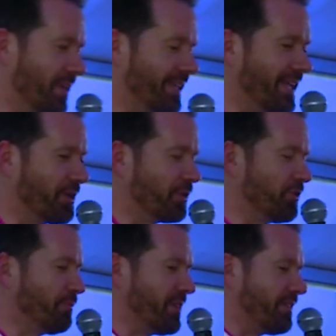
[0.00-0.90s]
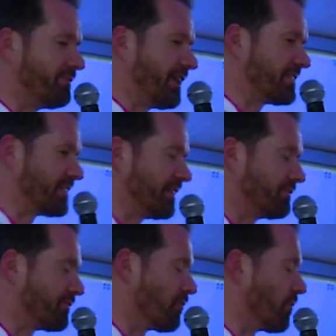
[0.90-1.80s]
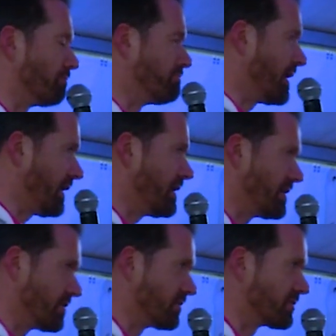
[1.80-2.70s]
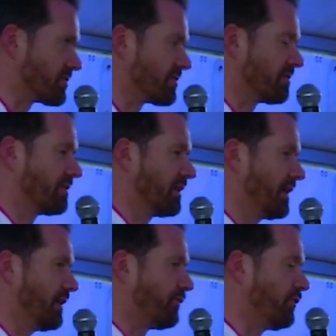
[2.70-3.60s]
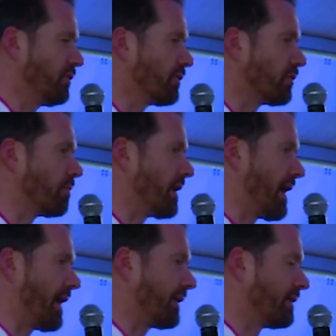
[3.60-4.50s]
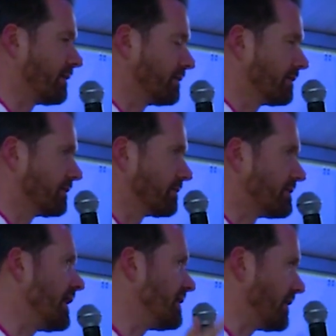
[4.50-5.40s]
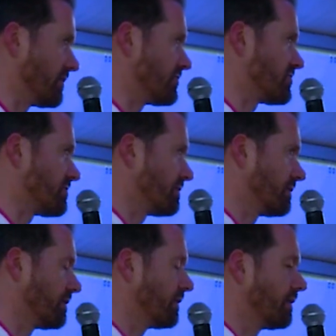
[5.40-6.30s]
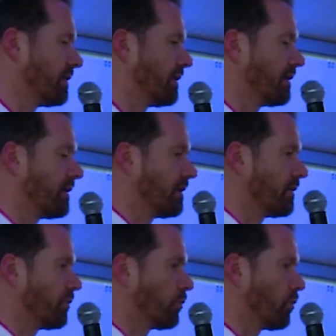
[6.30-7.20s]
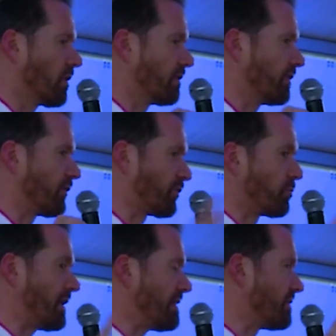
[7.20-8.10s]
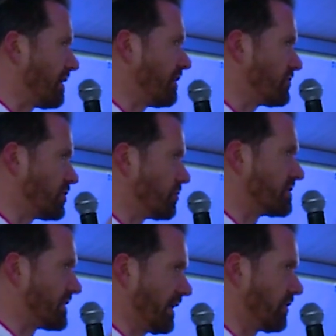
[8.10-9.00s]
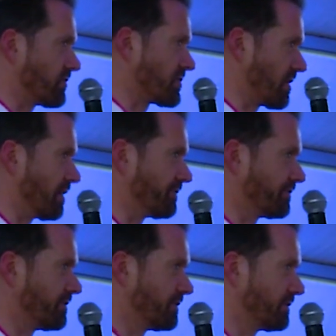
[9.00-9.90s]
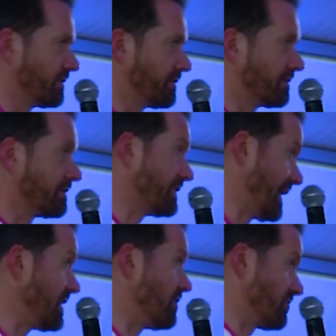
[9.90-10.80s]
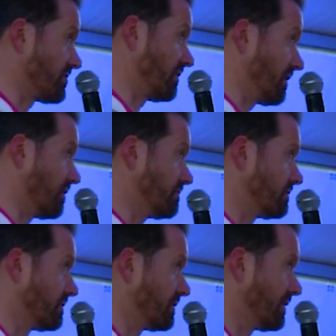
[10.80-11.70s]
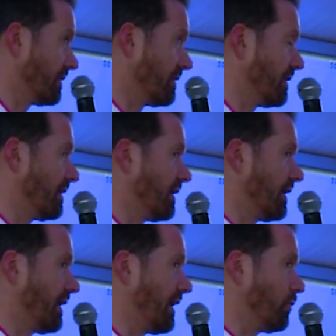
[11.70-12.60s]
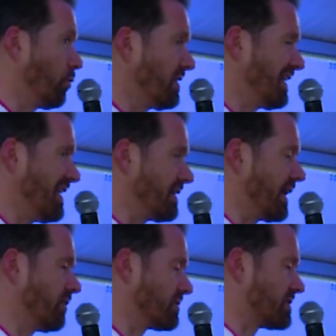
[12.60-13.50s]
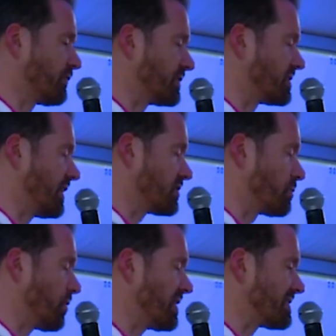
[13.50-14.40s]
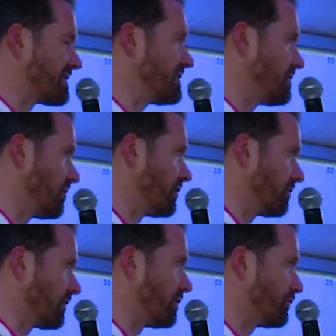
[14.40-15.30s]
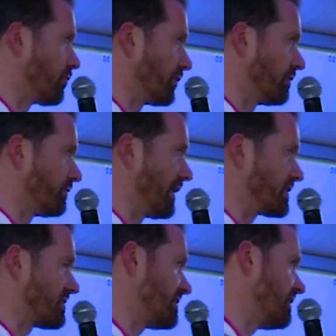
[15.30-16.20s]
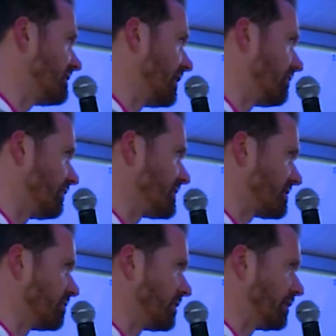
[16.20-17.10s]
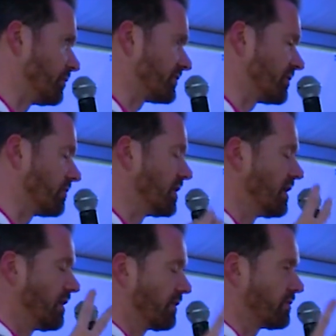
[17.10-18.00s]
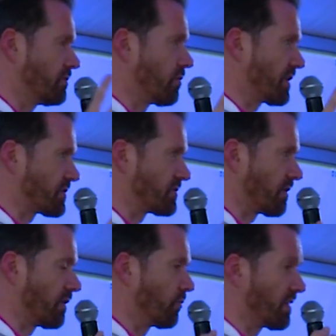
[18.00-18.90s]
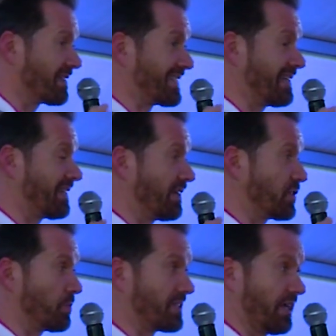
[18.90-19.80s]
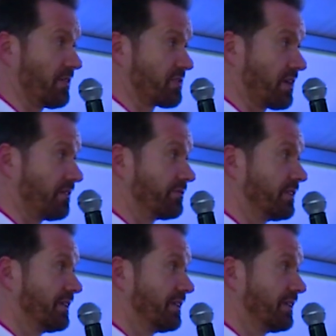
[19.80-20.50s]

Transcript: but Nanon, you've been investing for many years. If you could go back 10 years, what are the three things you would tell yourself 10 years ago? And what kind of, I know it's different stages, what kind of CEO you're looking for to invest? Because at the end of the day, you're investing in people. So the two questions are what are the 10 things you would tell yourself